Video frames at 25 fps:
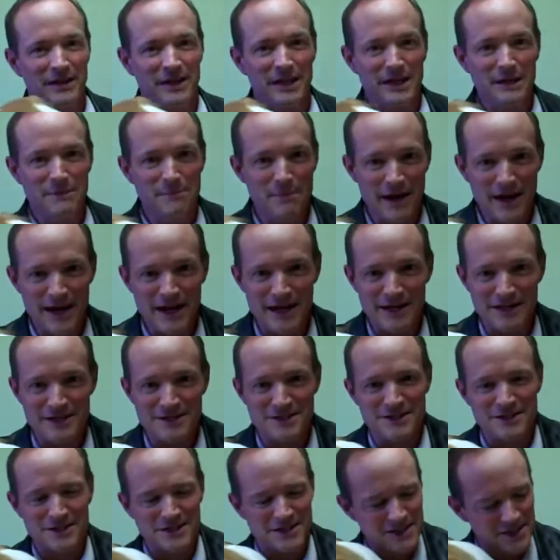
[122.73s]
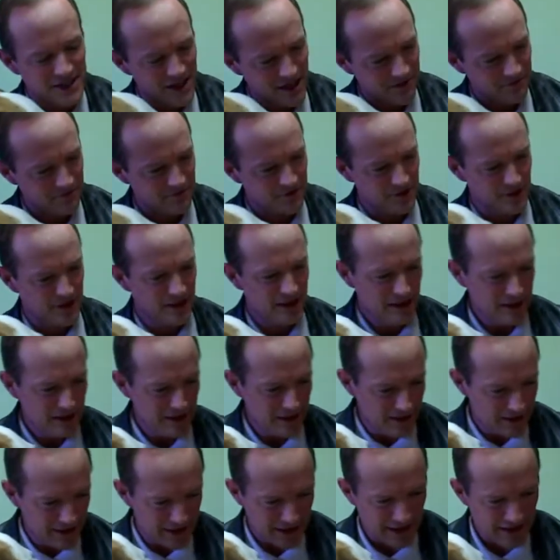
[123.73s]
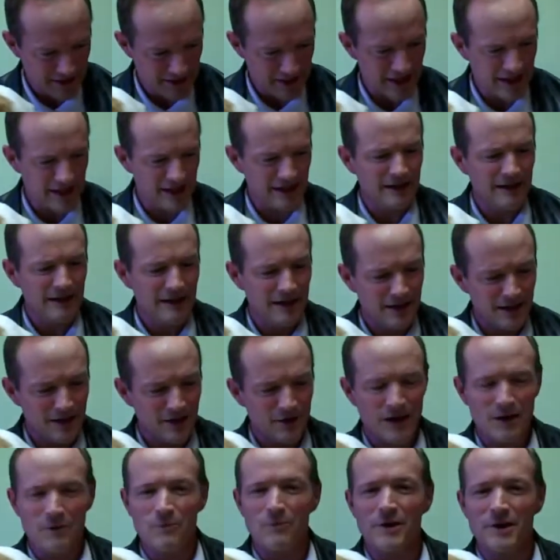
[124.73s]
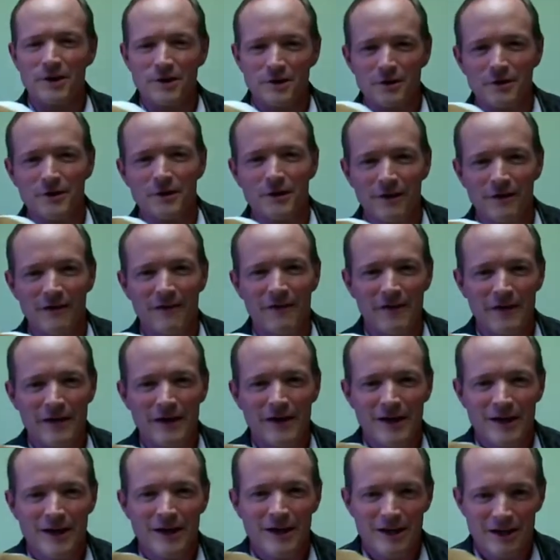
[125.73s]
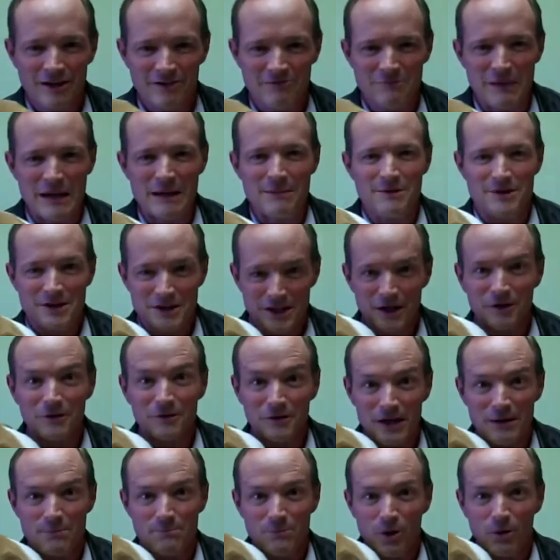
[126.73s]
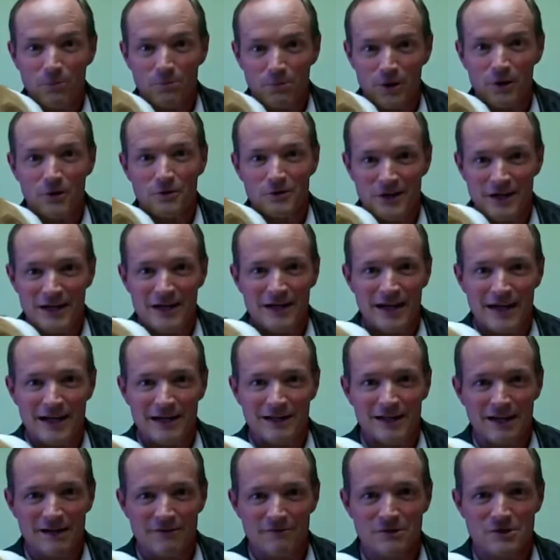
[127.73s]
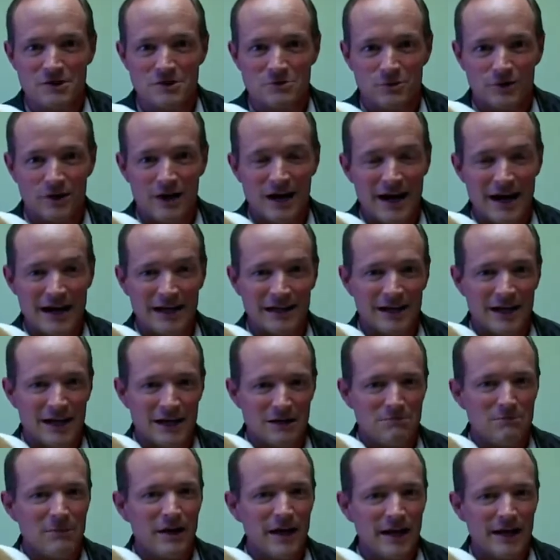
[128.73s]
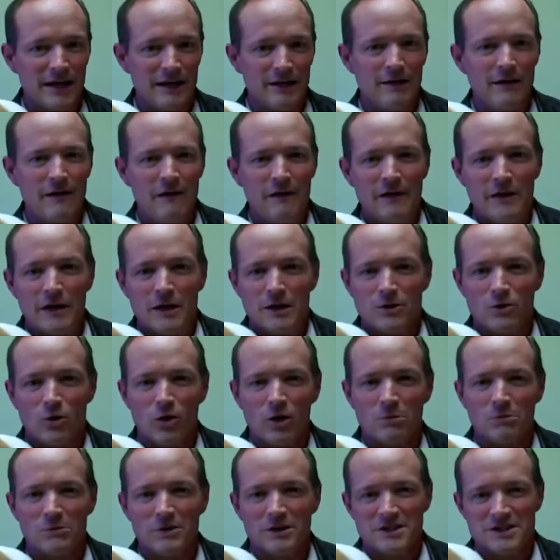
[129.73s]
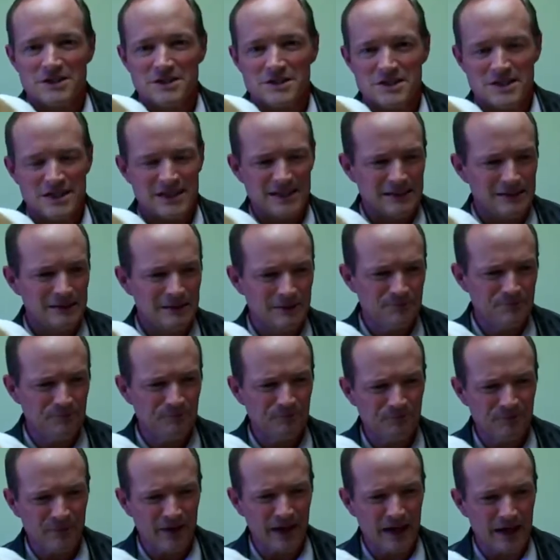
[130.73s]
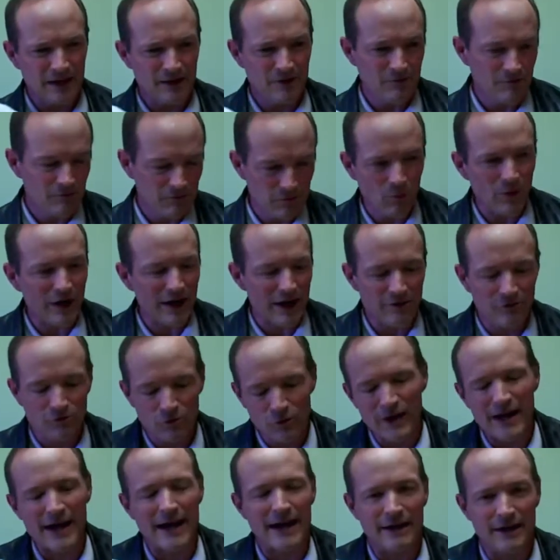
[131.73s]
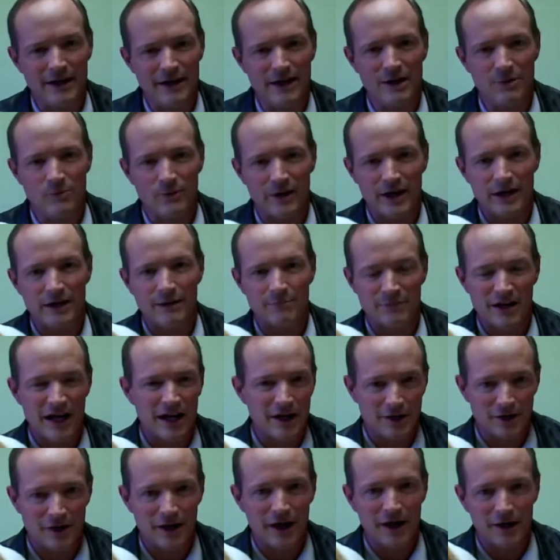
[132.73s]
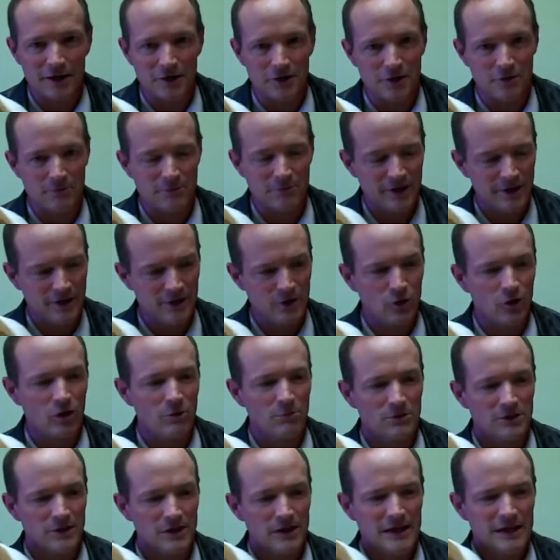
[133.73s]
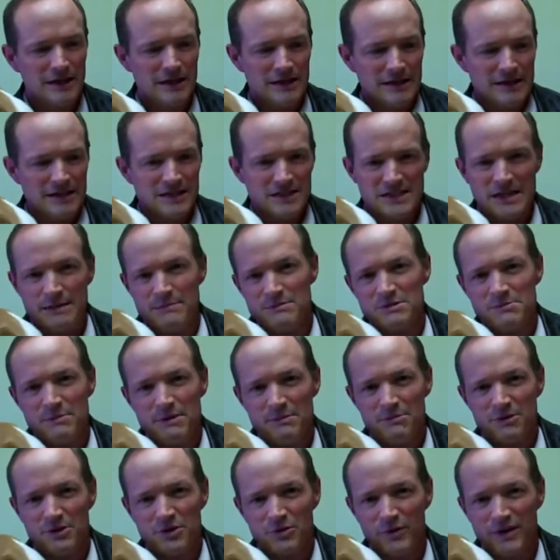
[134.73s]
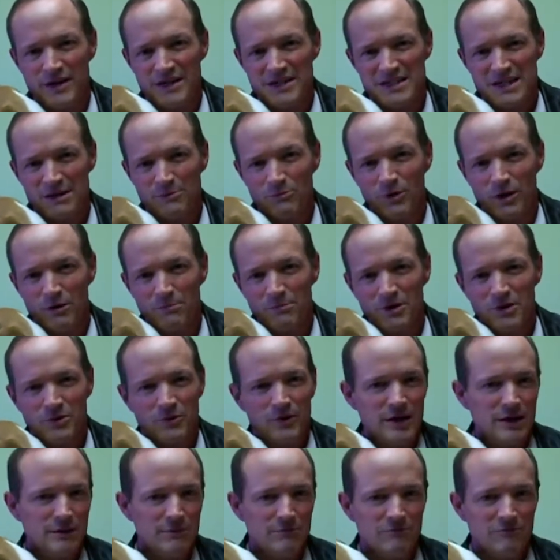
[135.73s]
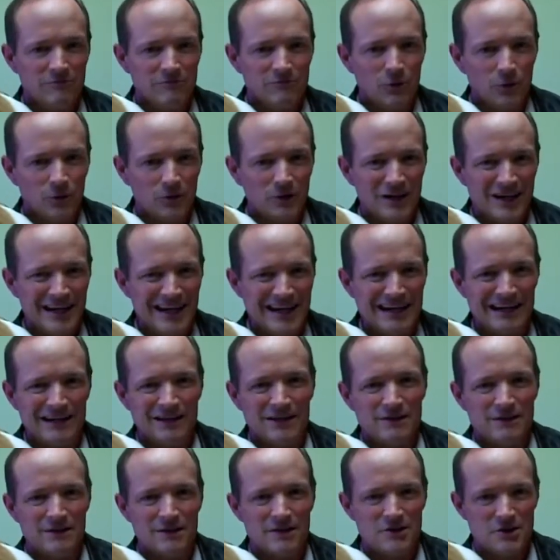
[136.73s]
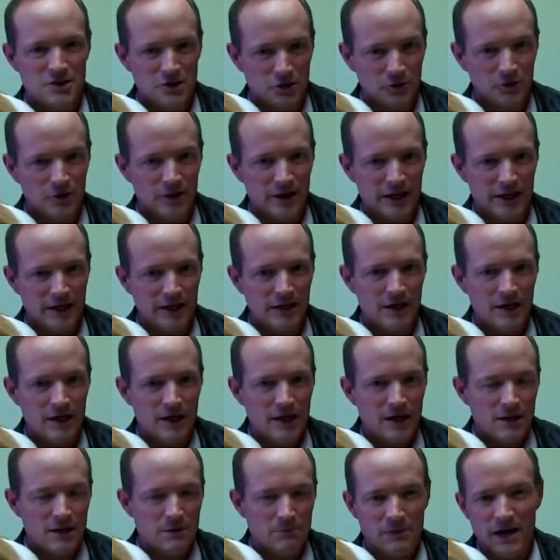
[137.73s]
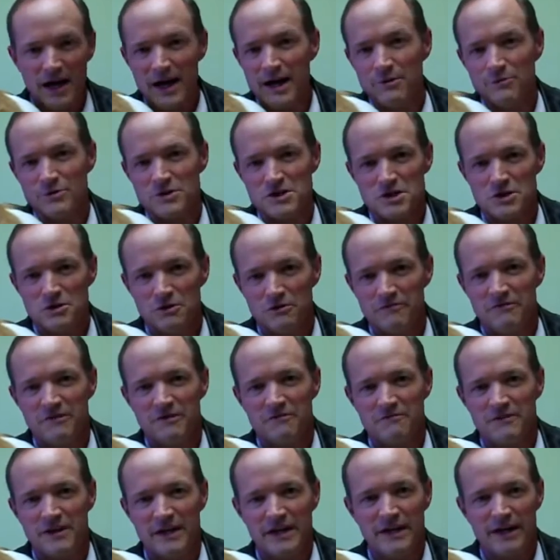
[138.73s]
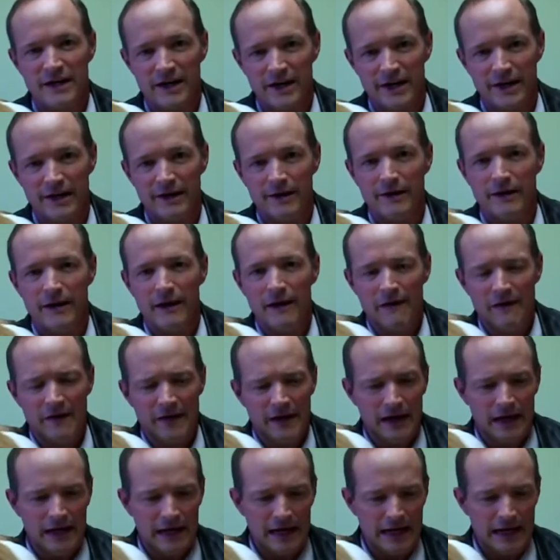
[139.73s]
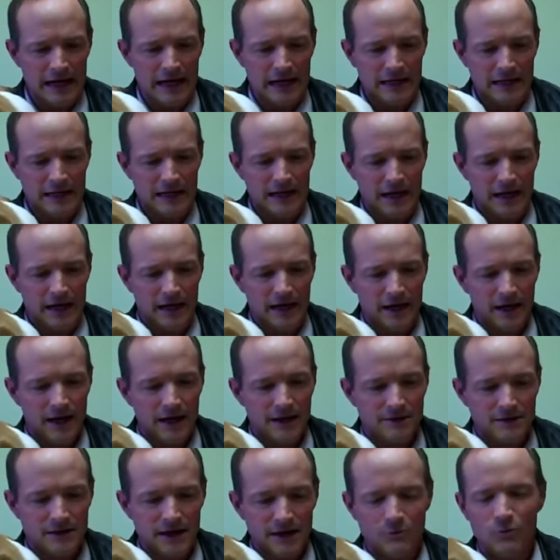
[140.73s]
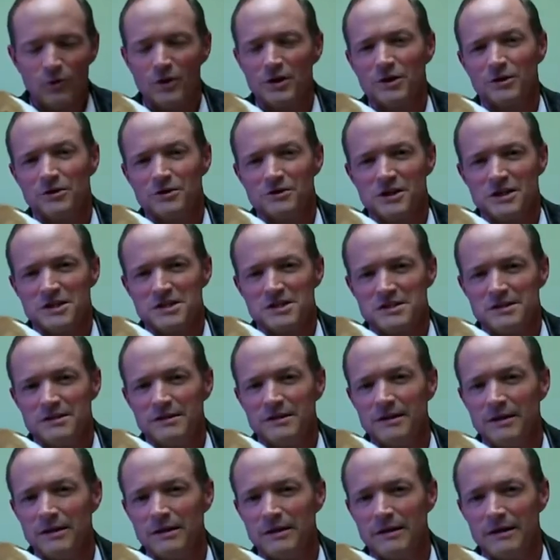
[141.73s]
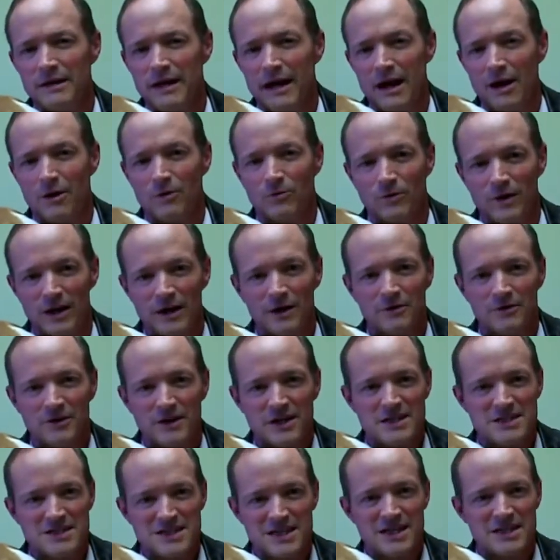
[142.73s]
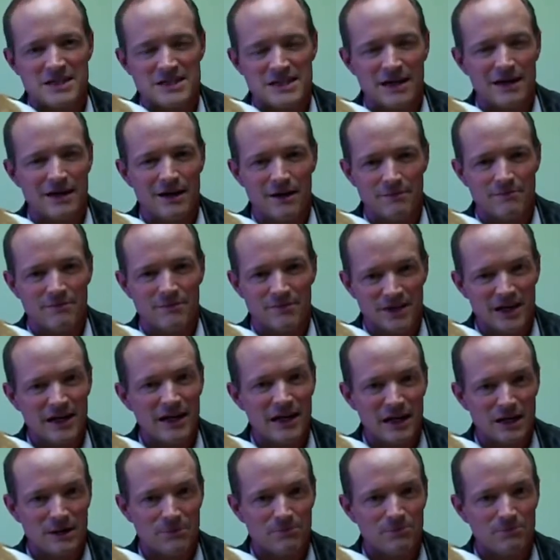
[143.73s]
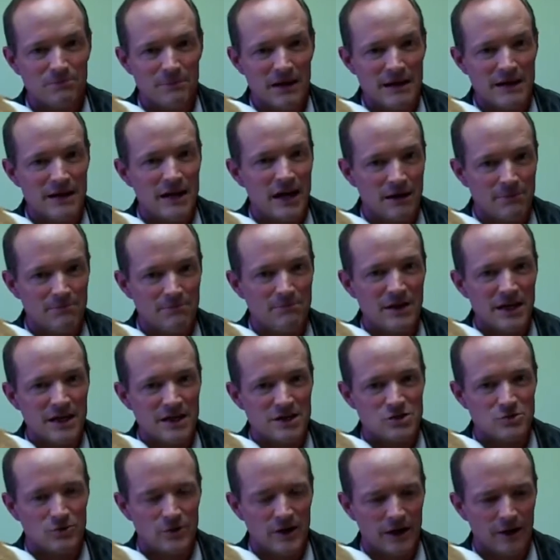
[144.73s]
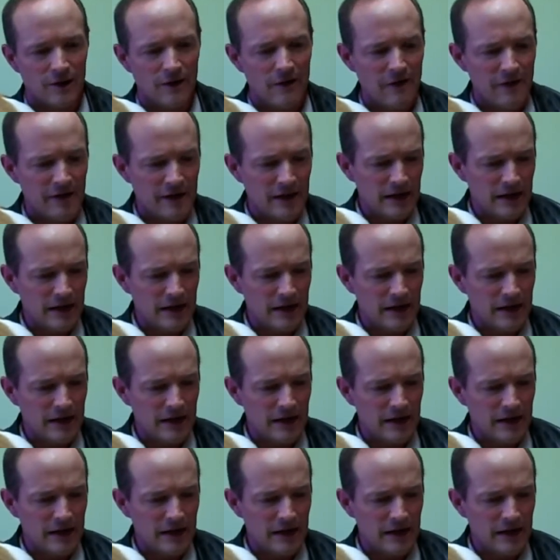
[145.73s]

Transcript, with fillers: Billy Mays and stuff. And I thought, I wonder if maybe their lipoprotein A levels were high like mine. Normal is, from what I've read anyway, I'm not a doctor, but normal seems to be somewhere between 14 and 30. Mine was 259. And I wondered just how rare this is. I'm thinking it may not be as rare.